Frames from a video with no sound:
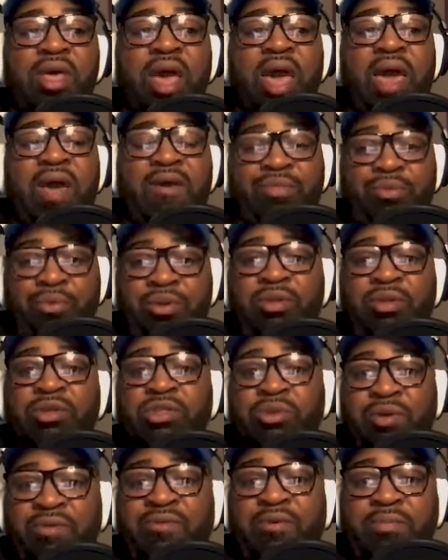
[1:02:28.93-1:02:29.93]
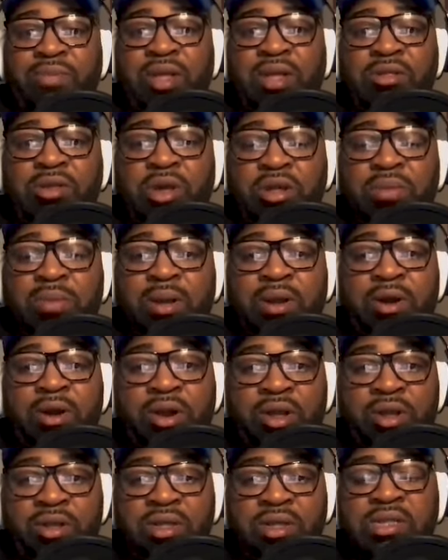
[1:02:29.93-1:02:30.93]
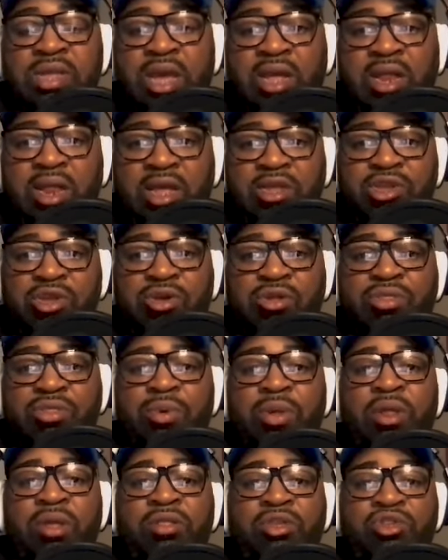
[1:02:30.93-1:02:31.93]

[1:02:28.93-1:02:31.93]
I have those 3 films I talked about earlier: the psychological thriller,